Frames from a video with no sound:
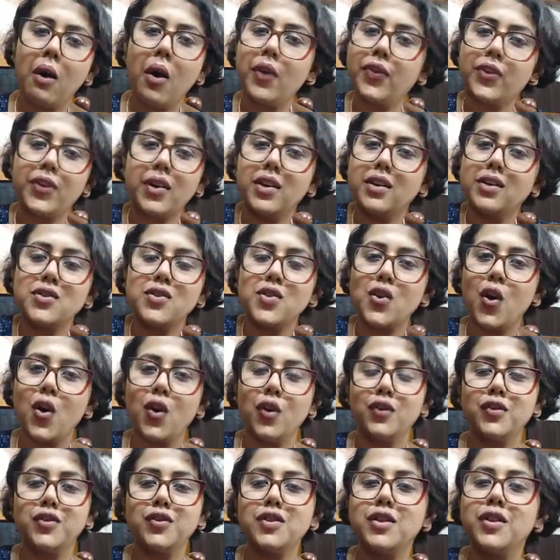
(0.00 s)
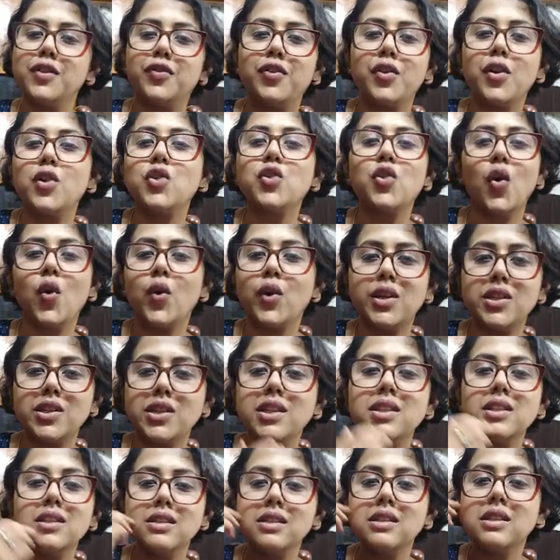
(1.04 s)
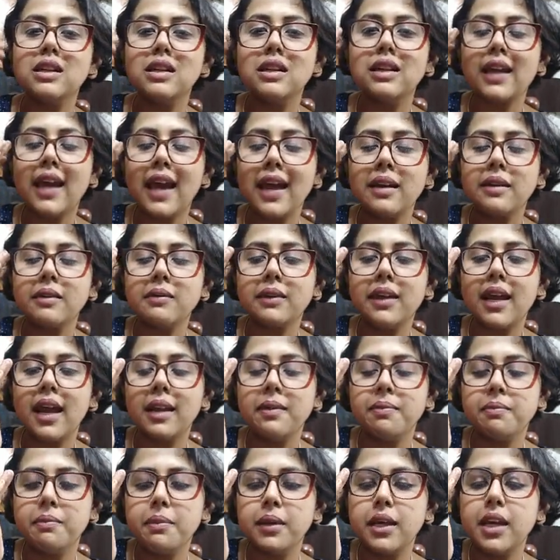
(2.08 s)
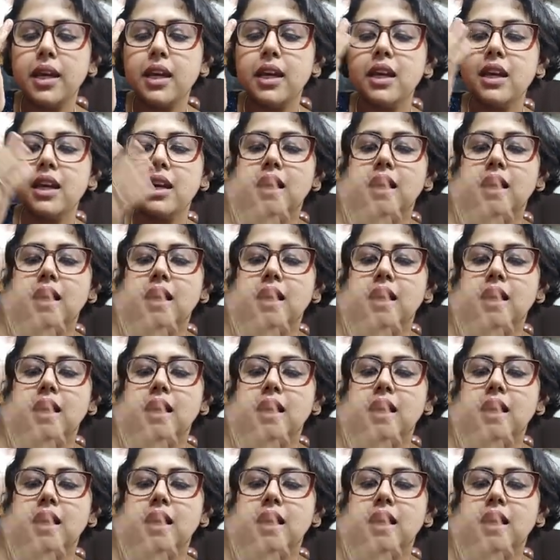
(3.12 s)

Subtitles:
authors of different origin can be